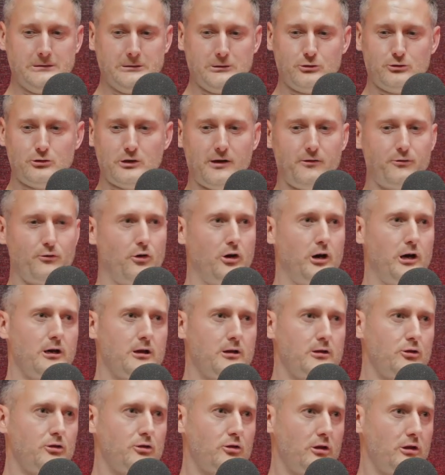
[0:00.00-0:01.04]
So I thought,
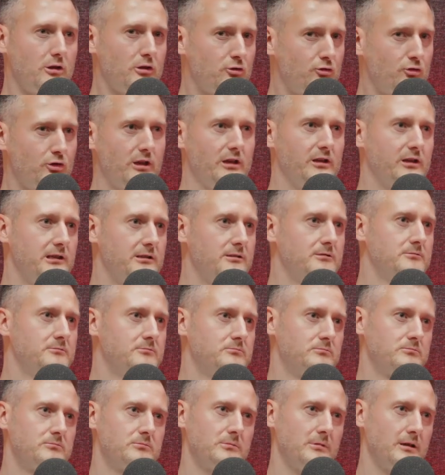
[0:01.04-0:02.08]
the trailer.
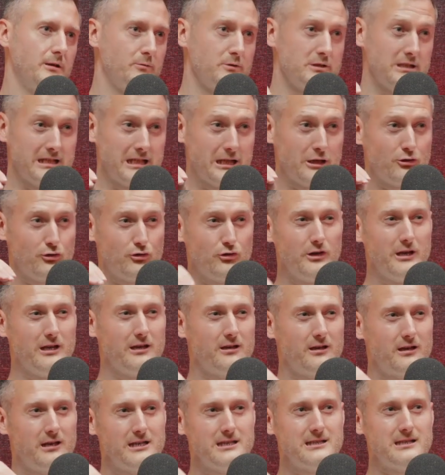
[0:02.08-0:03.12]
I was like, the
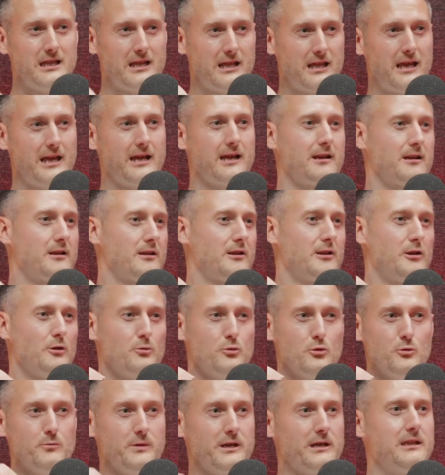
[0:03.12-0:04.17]
trailer is the thing that
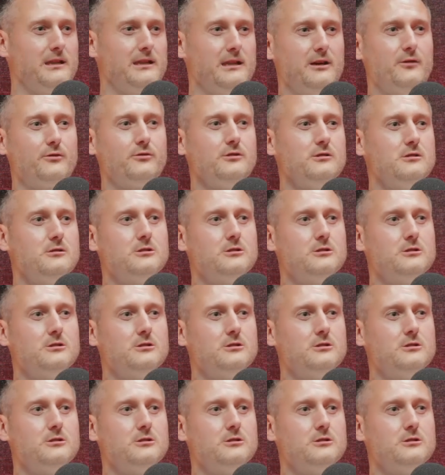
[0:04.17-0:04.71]
will make the difference.